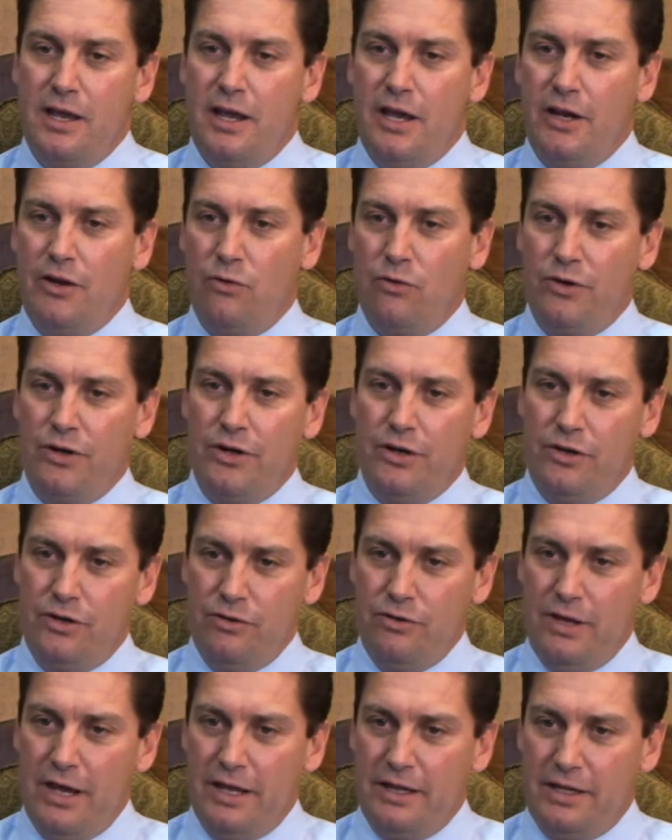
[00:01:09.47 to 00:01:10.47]
In order to
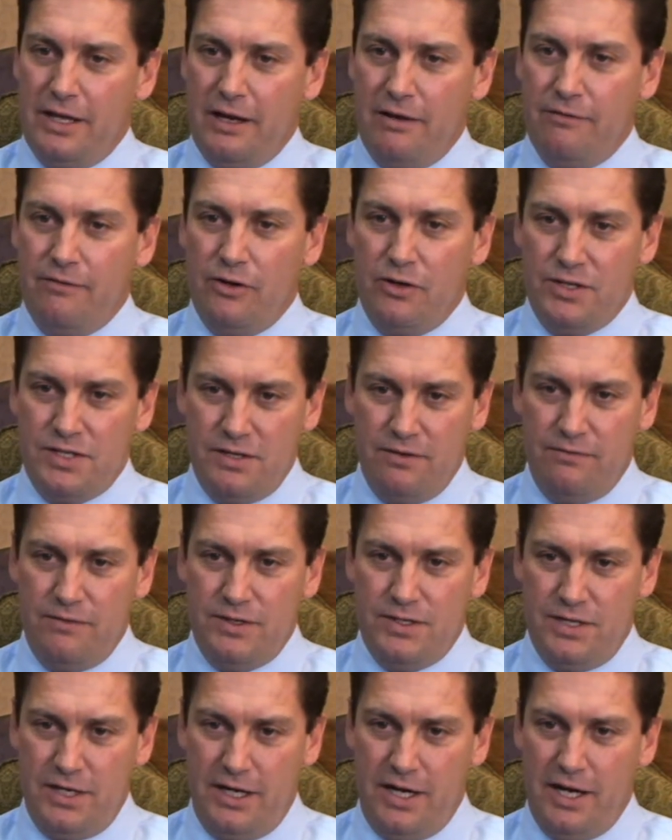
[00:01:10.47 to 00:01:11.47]
do that, they have very
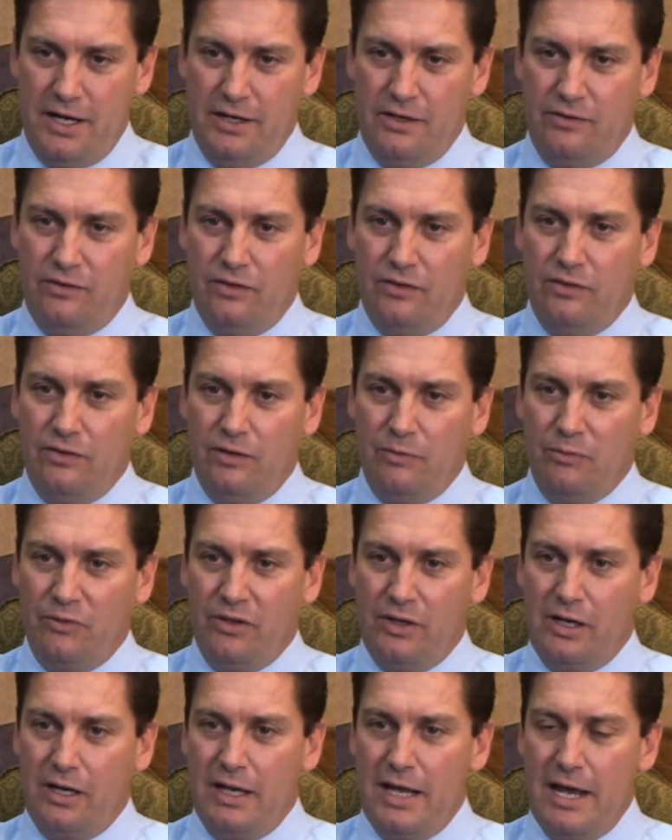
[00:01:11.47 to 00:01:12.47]
sophisticated systems
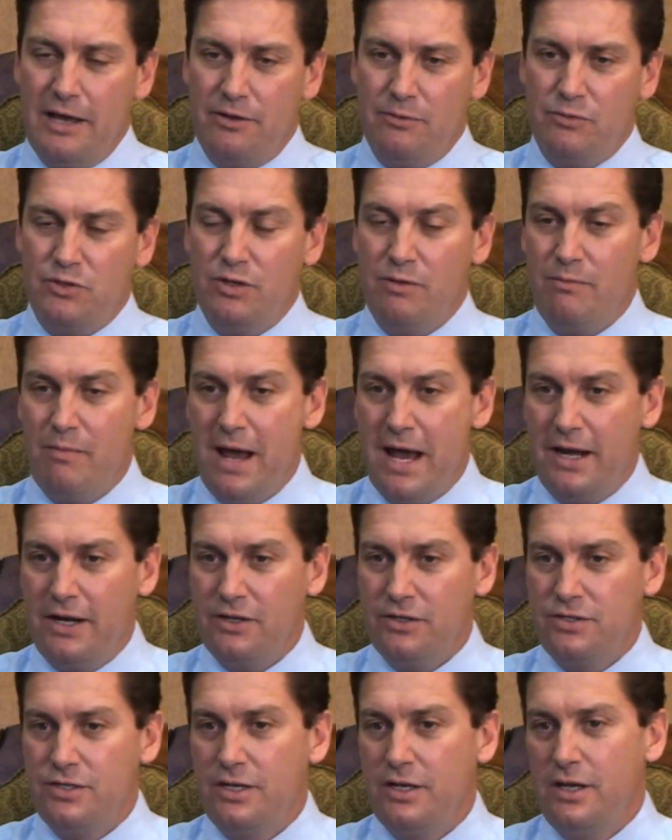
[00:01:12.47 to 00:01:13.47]
that allow them to
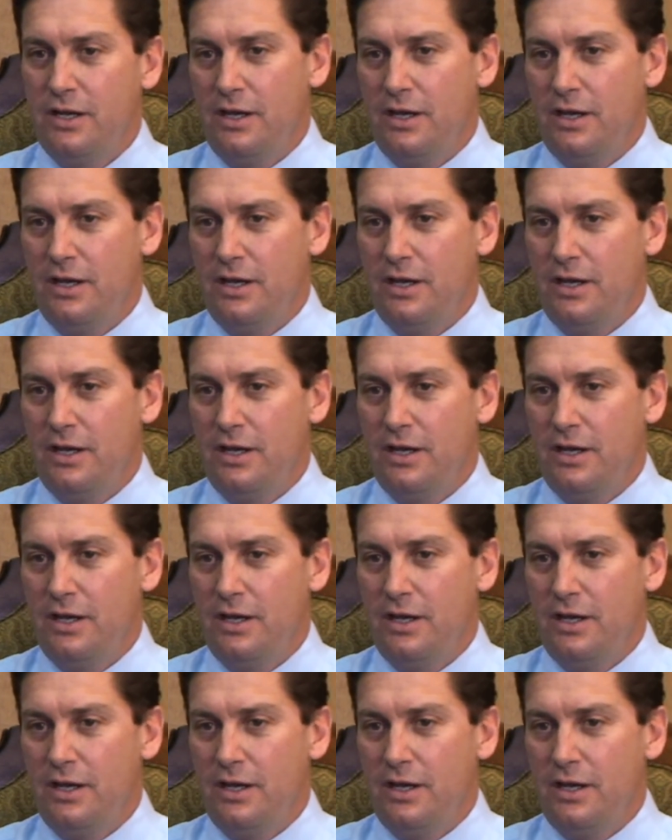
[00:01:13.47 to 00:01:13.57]
manage